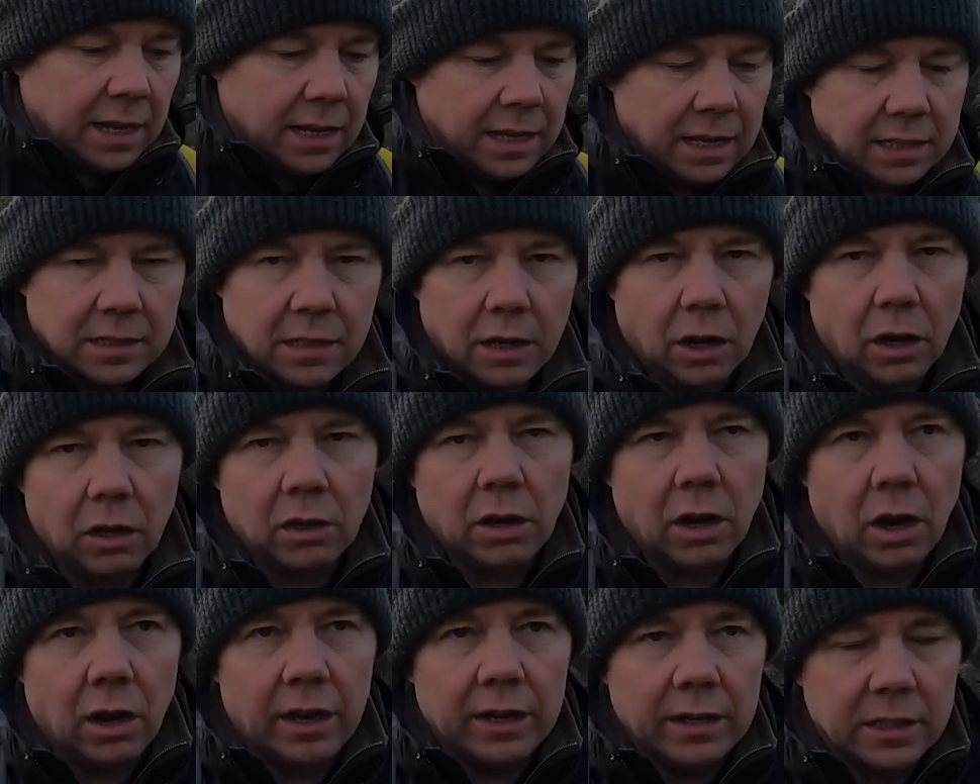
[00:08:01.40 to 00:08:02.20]
there's a lot
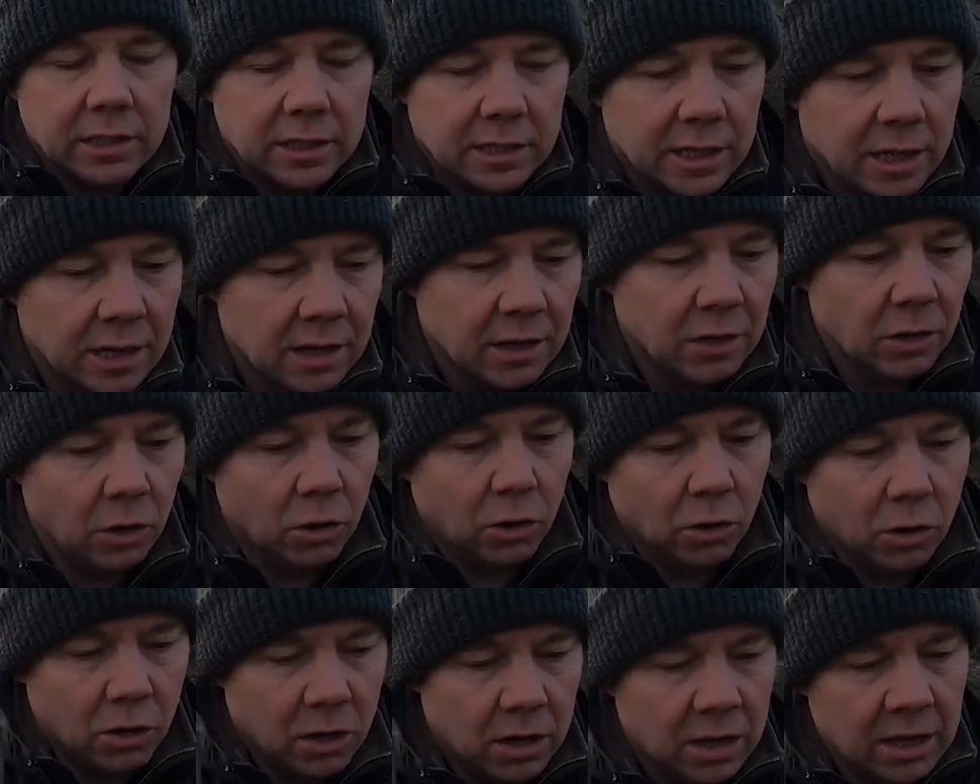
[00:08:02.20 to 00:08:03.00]
of liars,
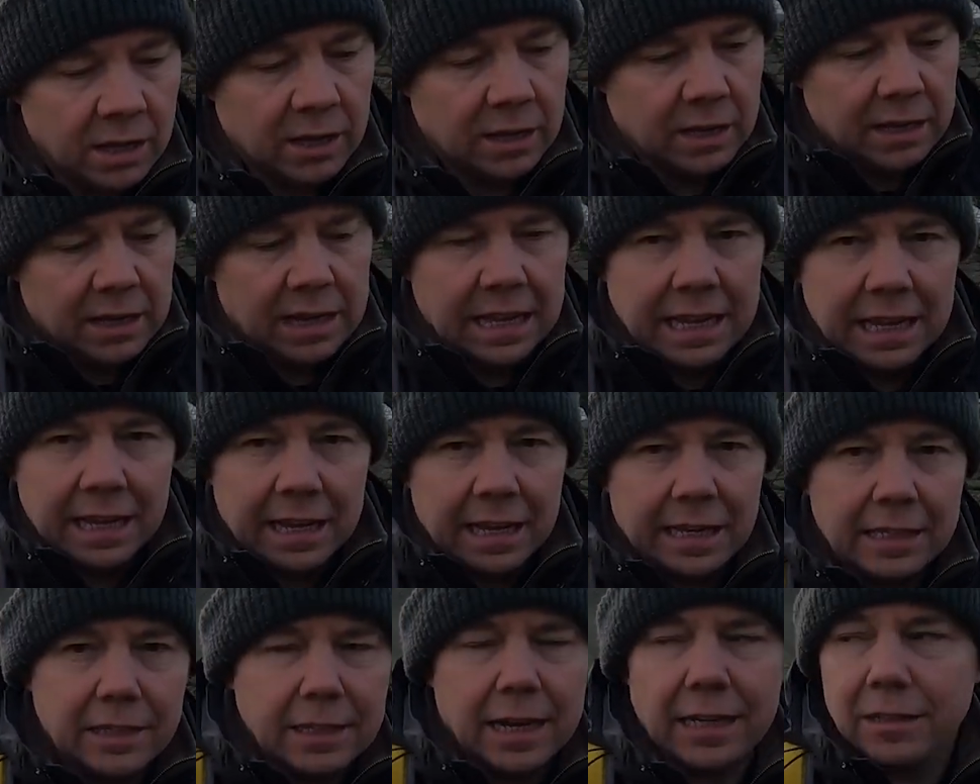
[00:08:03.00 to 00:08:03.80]
or
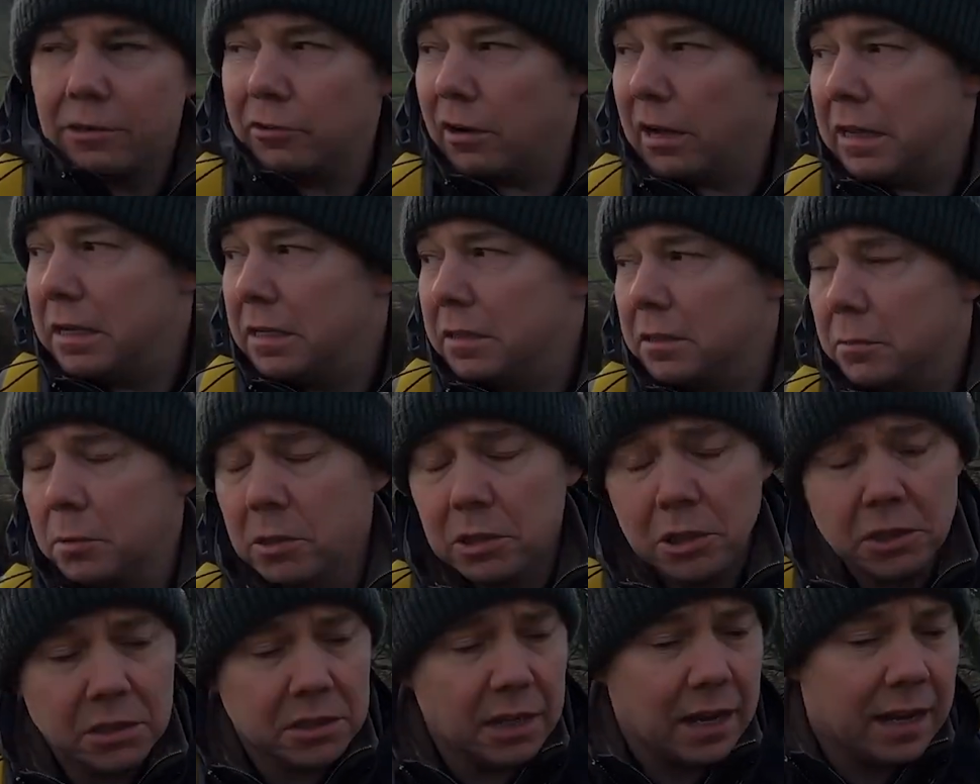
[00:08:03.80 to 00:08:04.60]
exaggerators we
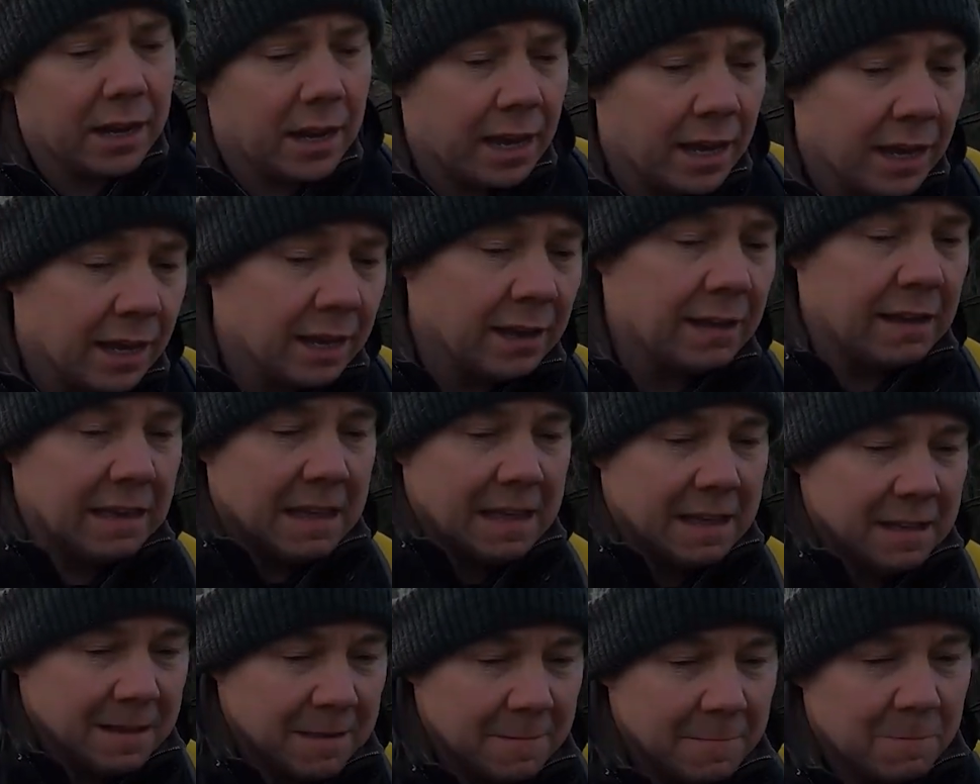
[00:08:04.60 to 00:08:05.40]
should say,
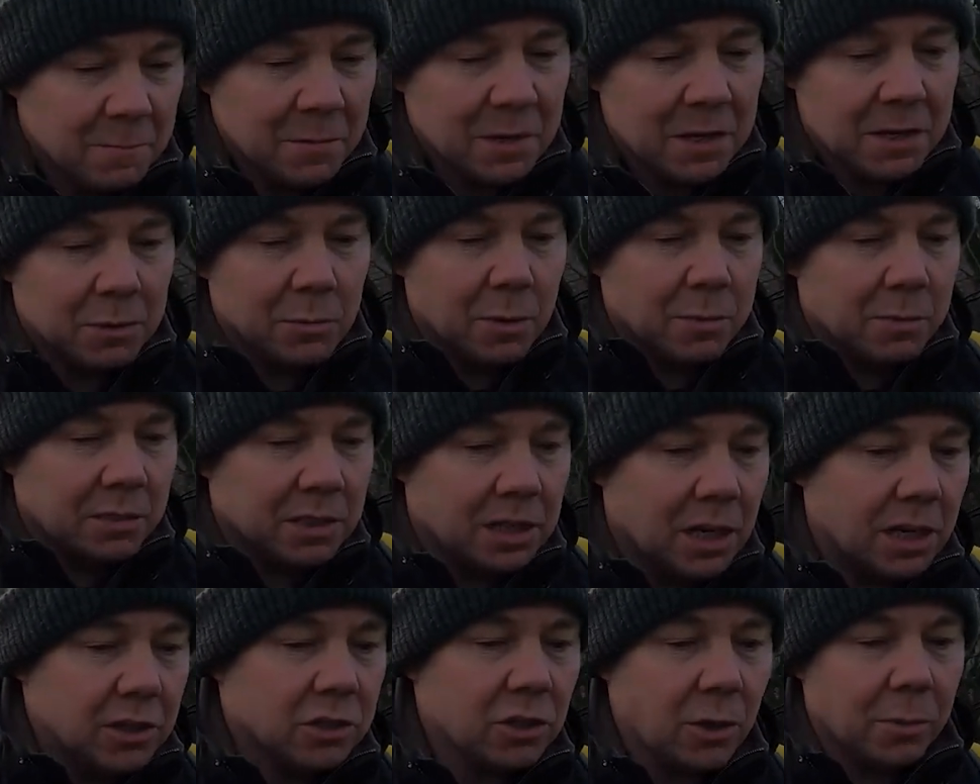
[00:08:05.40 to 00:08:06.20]
because when we
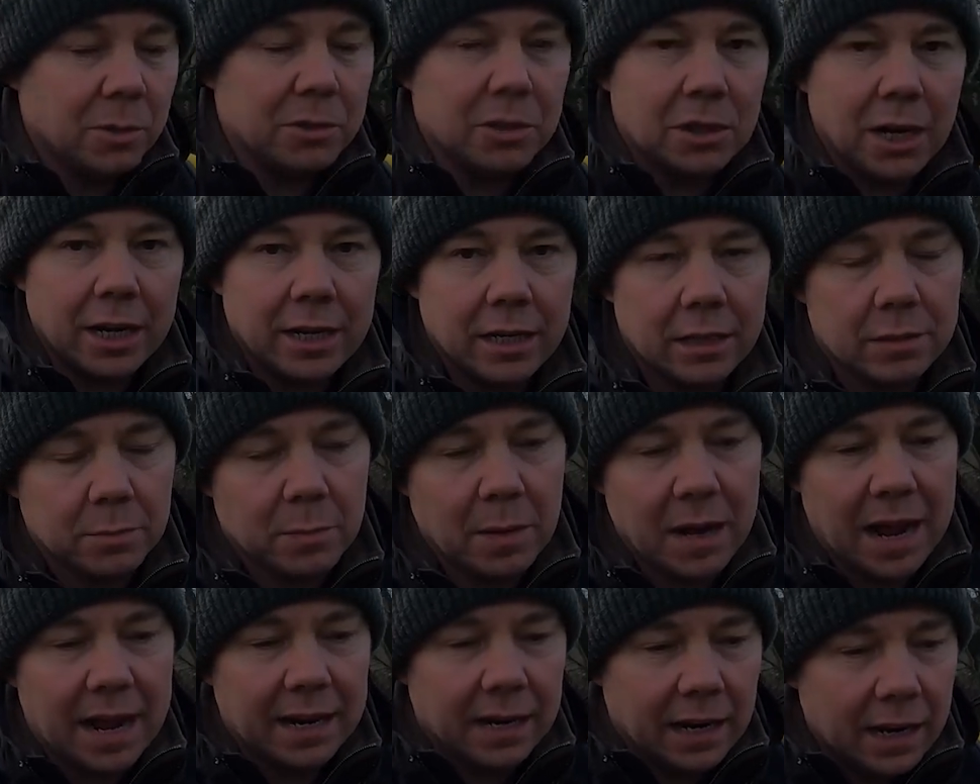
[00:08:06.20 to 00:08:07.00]
was at the top of Jacob's
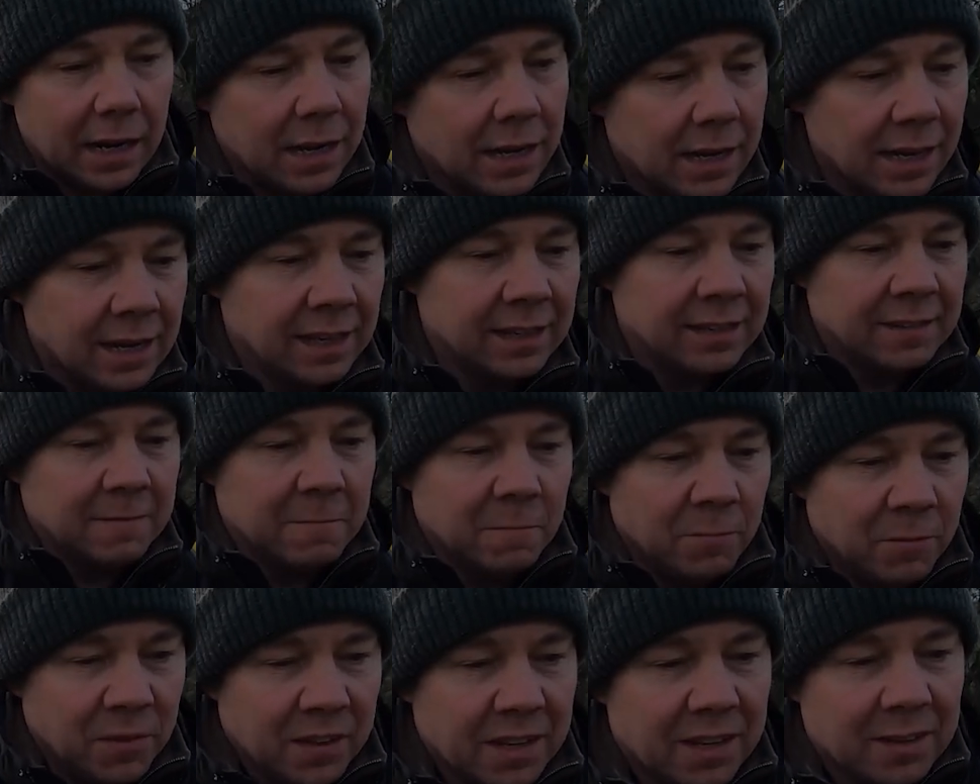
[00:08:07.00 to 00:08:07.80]
Ladder,
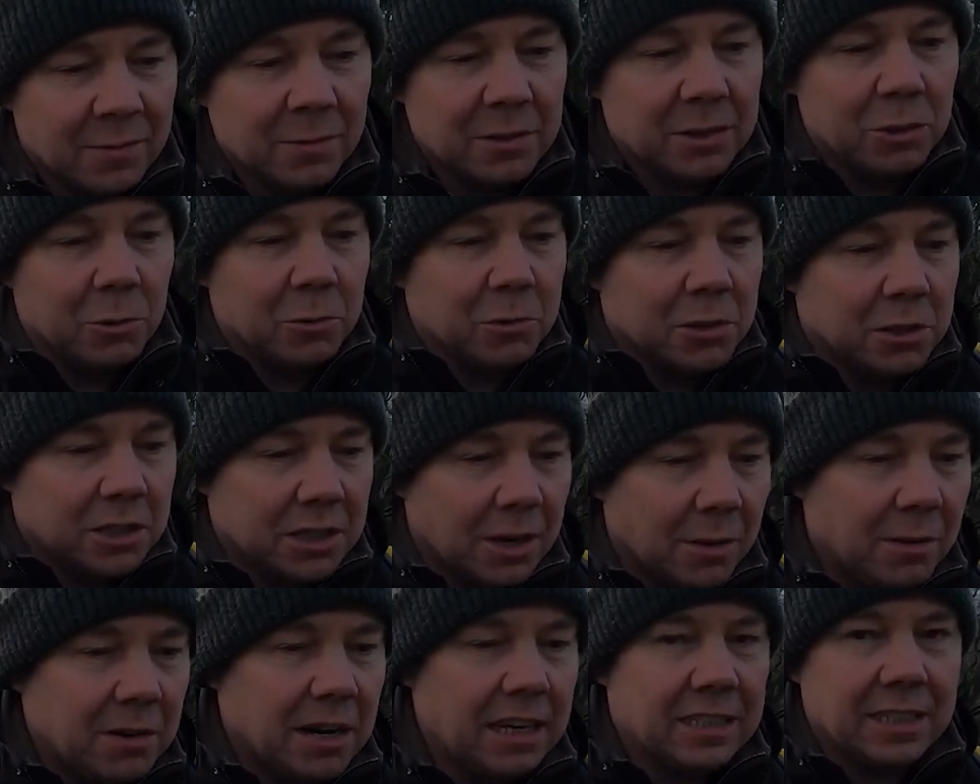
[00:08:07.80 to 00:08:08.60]
we talked to
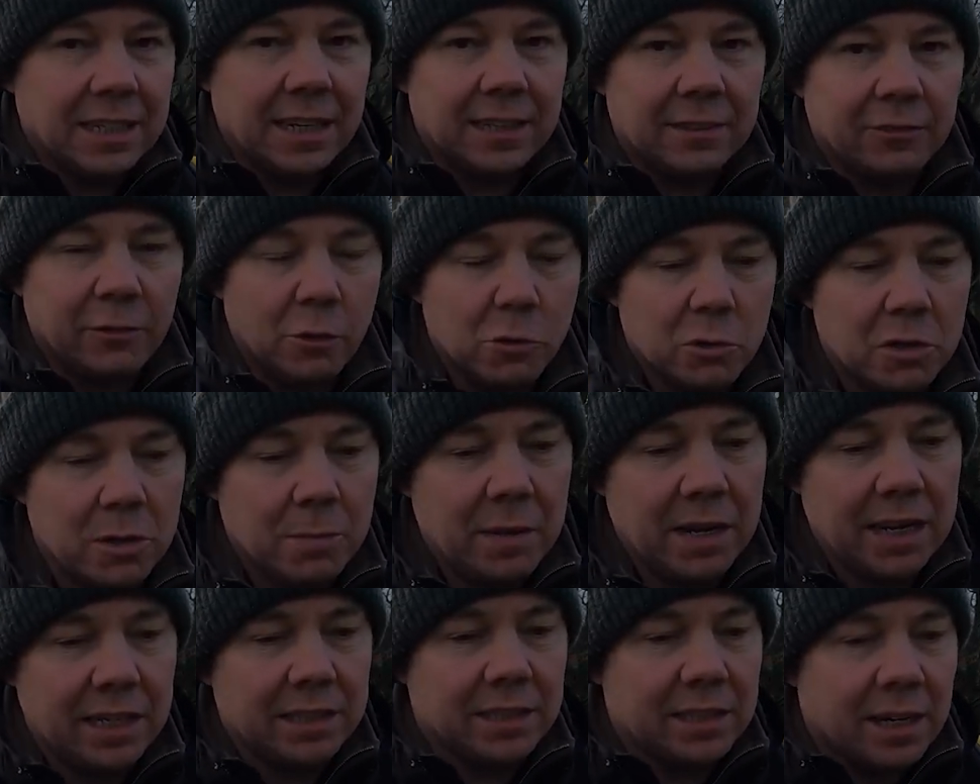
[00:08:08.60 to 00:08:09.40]
someone, they said it's 40
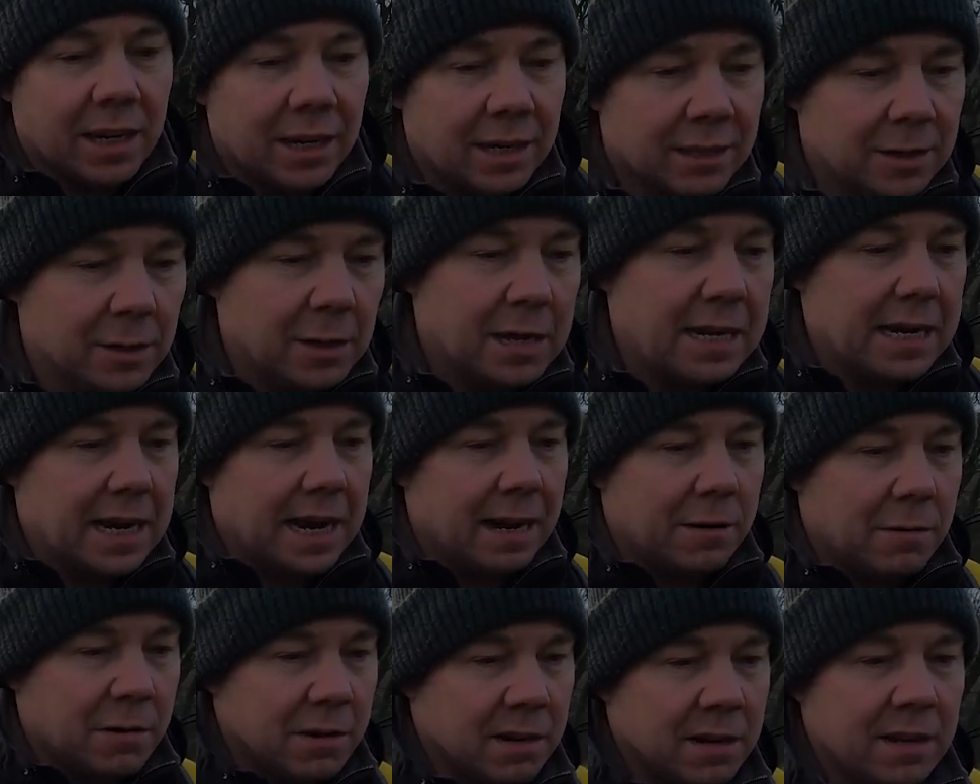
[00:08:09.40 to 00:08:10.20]
minutes to
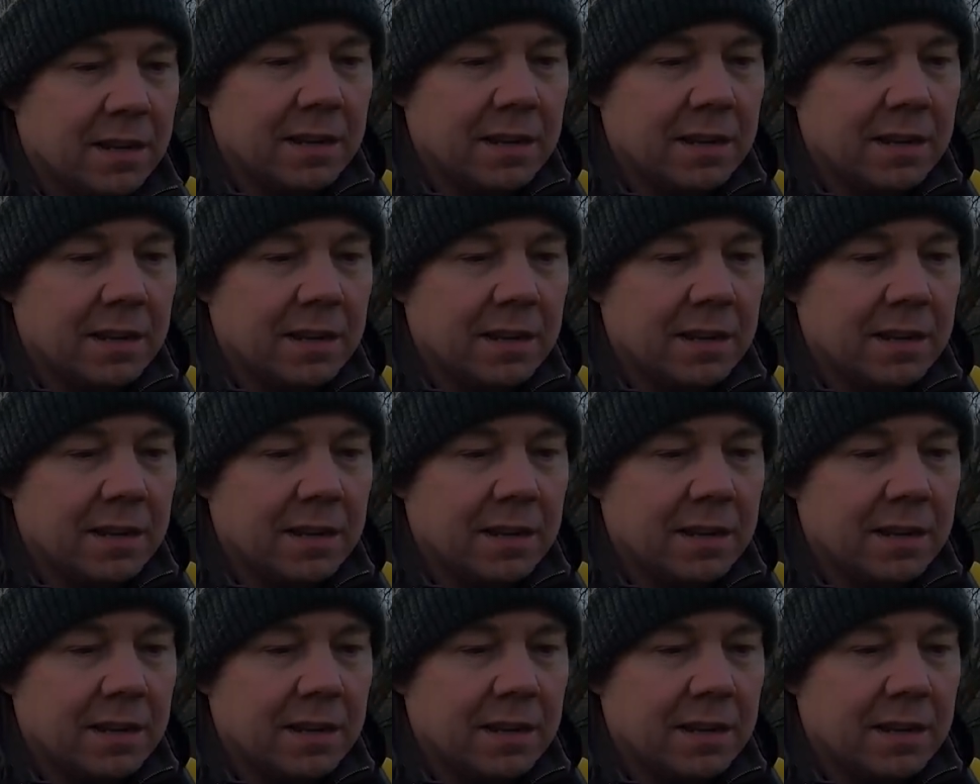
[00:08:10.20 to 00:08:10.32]
Edale.